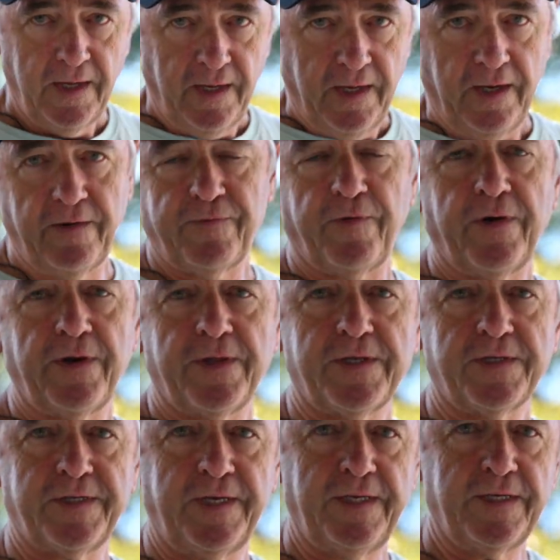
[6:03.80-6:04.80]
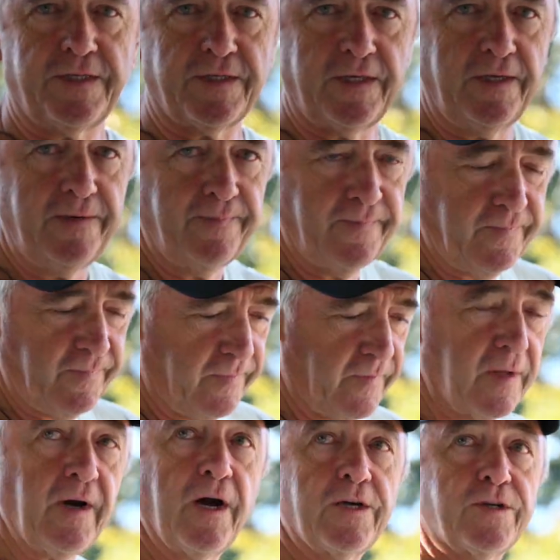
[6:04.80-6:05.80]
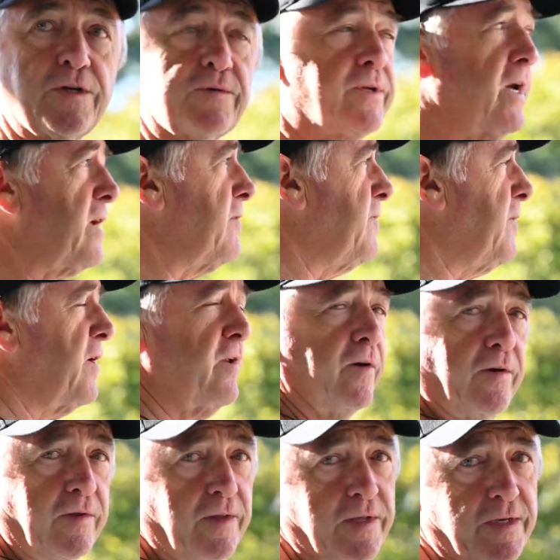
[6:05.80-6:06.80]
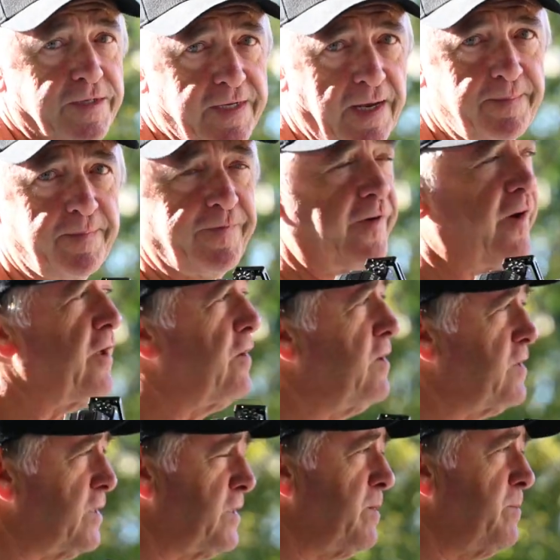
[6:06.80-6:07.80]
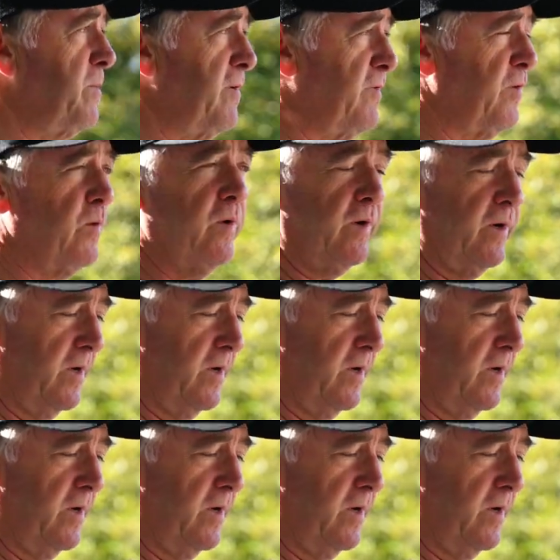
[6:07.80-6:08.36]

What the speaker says: in front of the sensor, I shall take a photo, same photo as I did before.